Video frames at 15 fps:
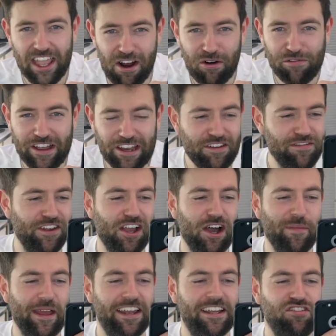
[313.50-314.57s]
Carol, thank you for your
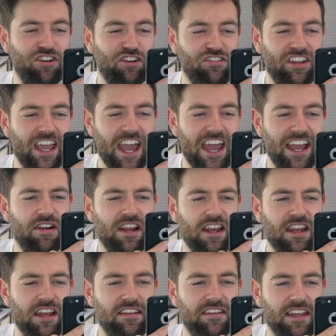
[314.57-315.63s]
comment. George K, I really
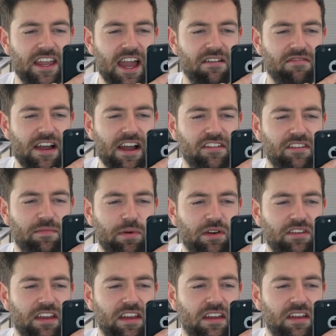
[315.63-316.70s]
need to get around to
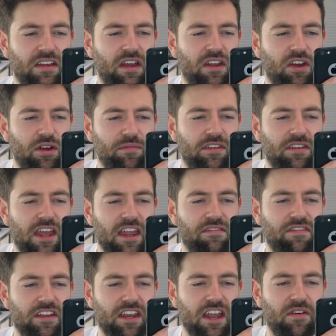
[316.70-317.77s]
putting an
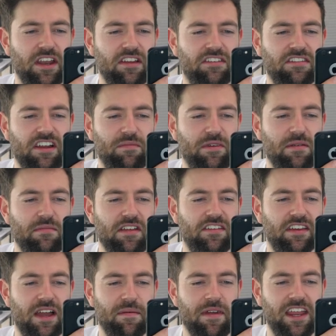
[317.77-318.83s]
up-to-date video on Instagram with the
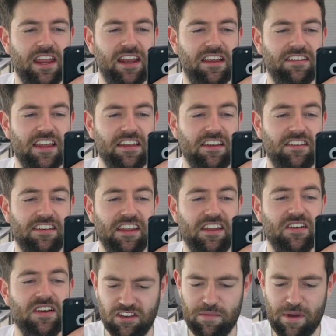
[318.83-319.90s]
music I'm making and send it to
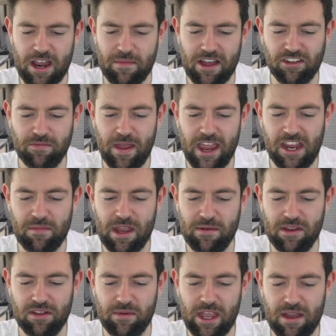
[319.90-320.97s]
you. Too bad about Spain,
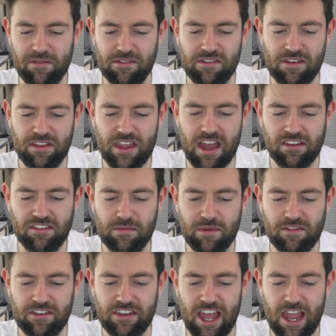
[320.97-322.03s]
maybe you'll be able to do that some
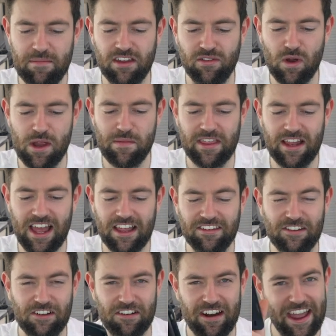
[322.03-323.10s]
other time. This won't be the last
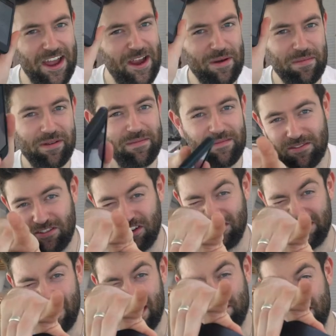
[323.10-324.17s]
tour, I hope.
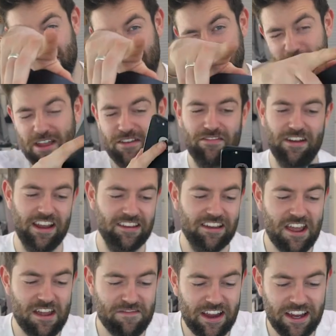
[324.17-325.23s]
George, I hope you're right, my friend.
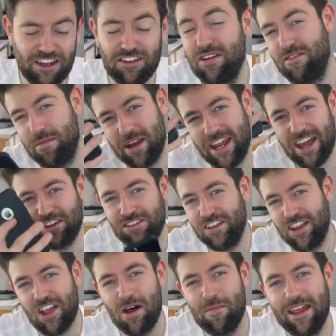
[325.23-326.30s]
Thank you to everybody else for
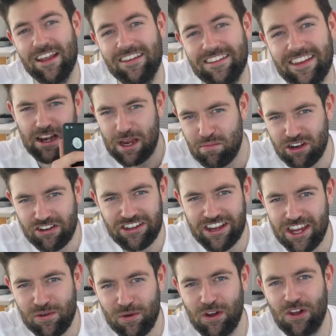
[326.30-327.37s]
your comments. Really
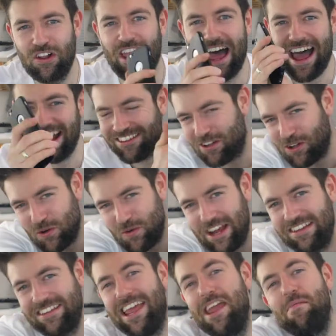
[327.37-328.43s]
appreciate you all, as
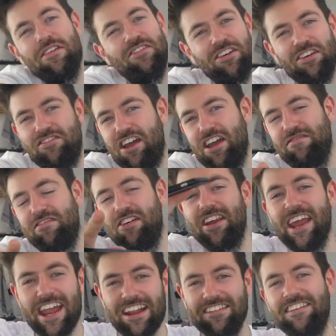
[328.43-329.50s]
always. Keep in touch over
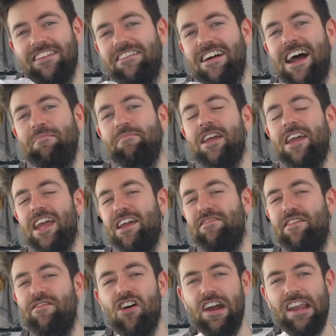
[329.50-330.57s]
on Instagram.
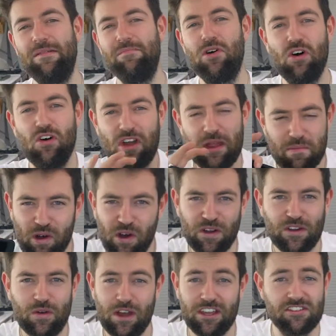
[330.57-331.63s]
If you've got any more
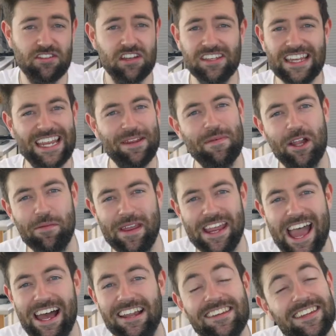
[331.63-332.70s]
important questions, email me
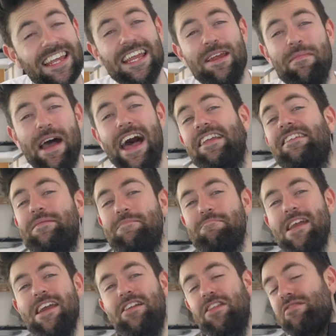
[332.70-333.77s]
at
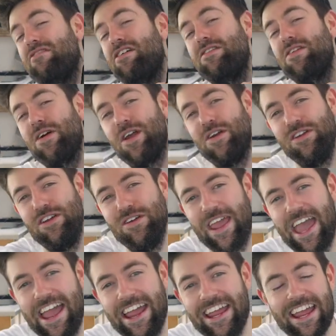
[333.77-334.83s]
team@madeontheroad.co.uk.